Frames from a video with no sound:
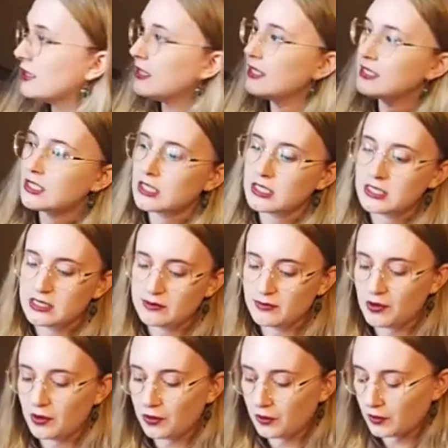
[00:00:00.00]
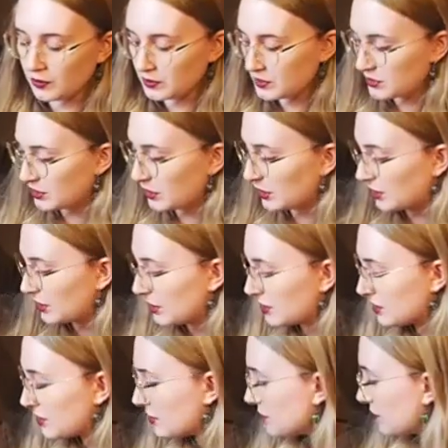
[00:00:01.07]
these are some
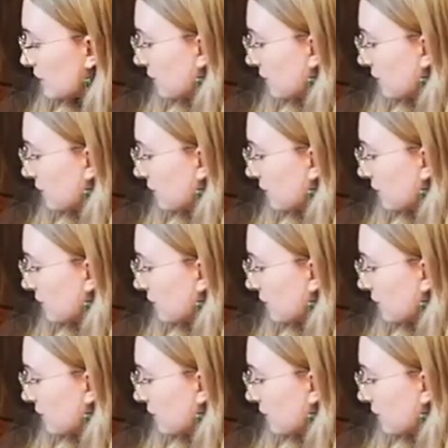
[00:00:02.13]
holsters